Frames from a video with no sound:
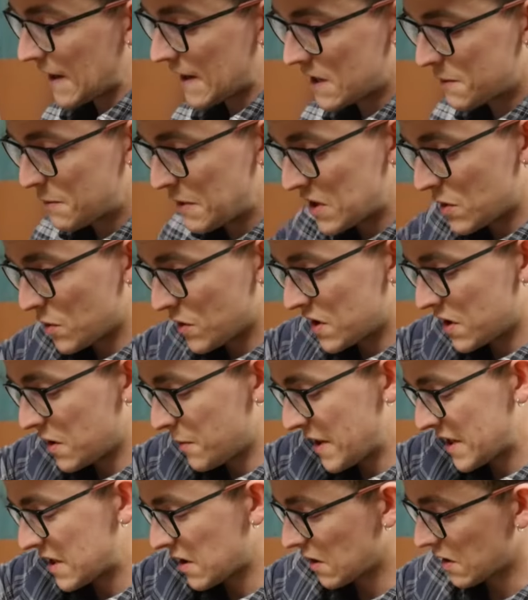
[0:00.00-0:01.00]
speedo to
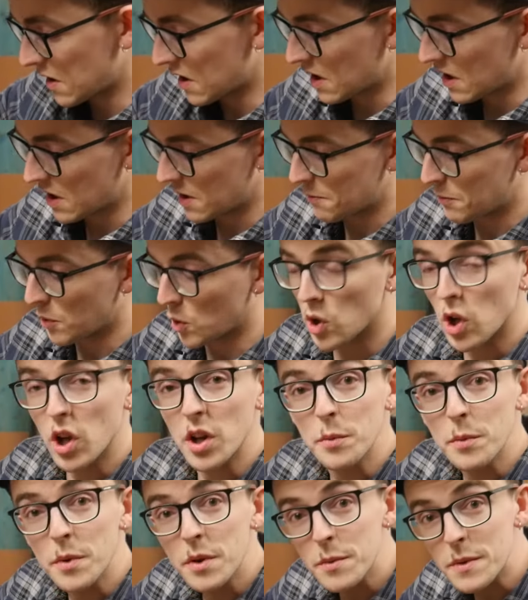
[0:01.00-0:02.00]
basically bolt
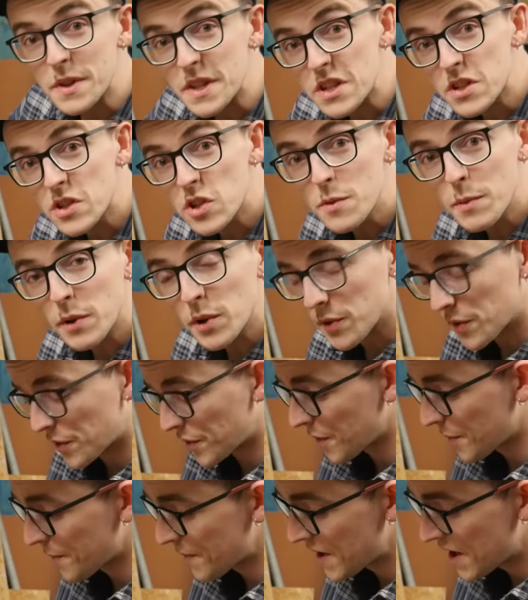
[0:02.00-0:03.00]
on with these two
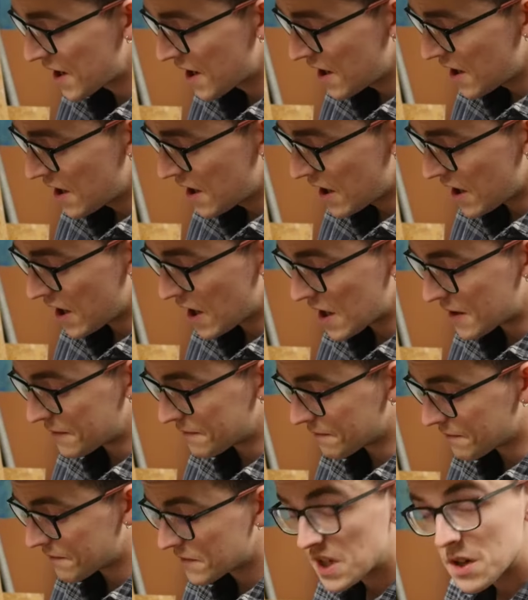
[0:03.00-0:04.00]
bolts.
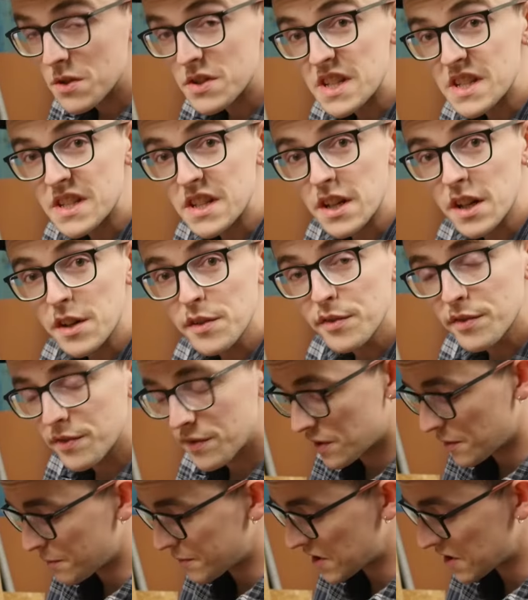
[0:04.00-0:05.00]
Sounds easy
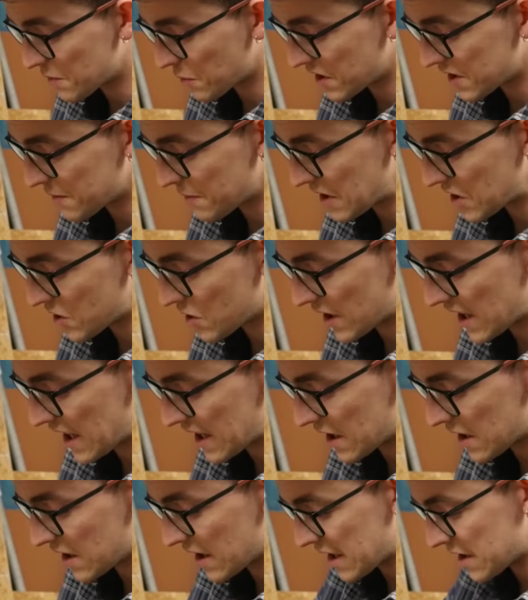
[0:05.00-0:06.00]
enough, just want to make sure I get
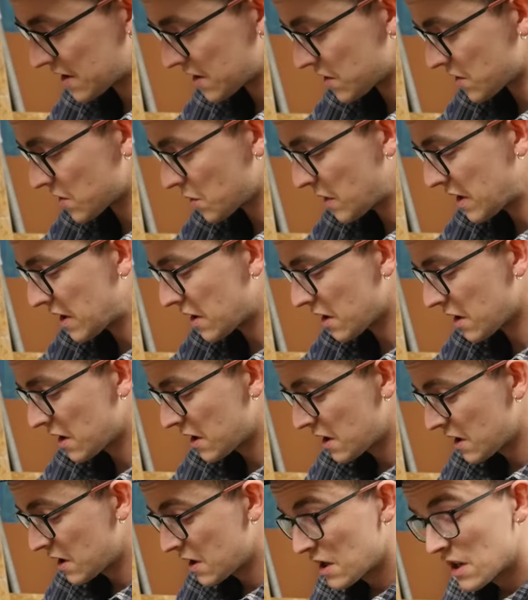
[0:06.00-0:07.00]
it nice and square,
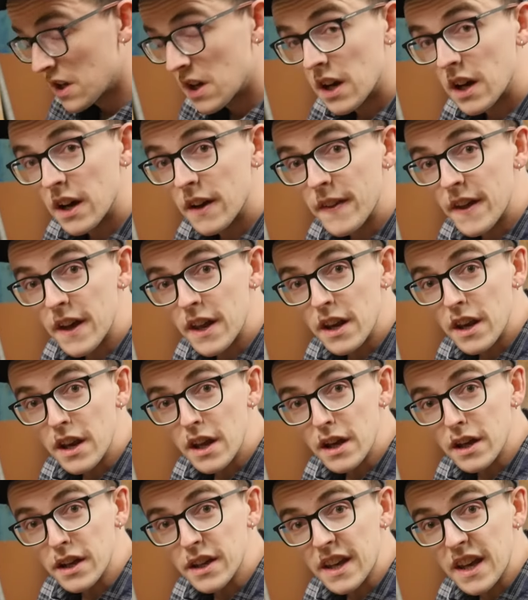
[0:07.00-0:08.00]
and
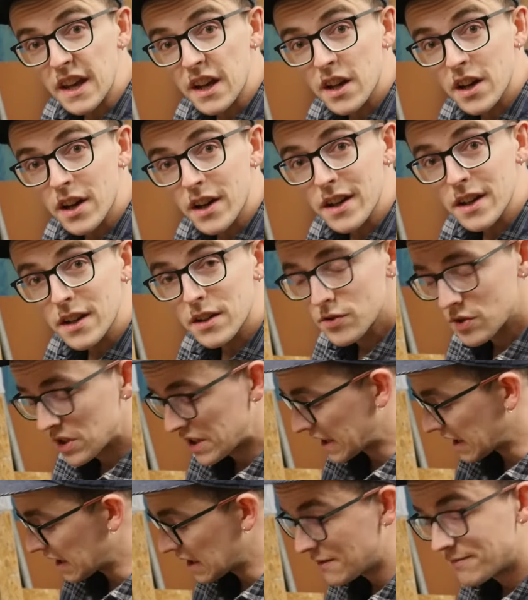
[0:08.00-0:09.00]
then get cutting and
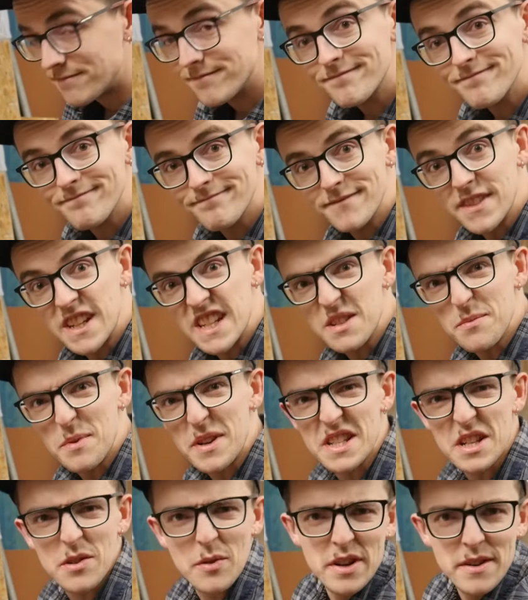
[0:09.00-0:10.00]
drilling. Easy
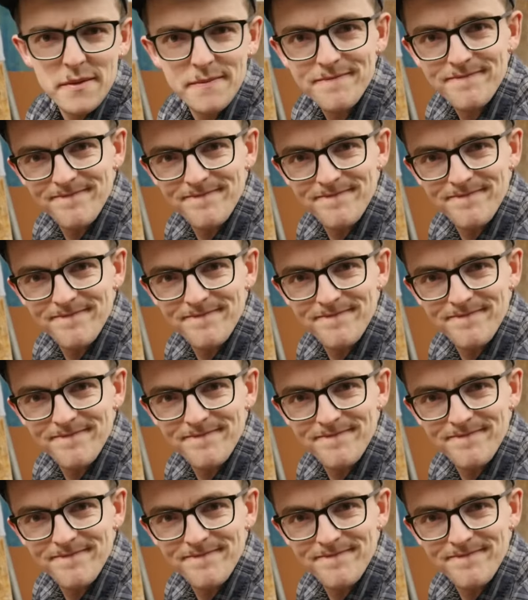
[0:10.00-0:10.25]
peasy, right?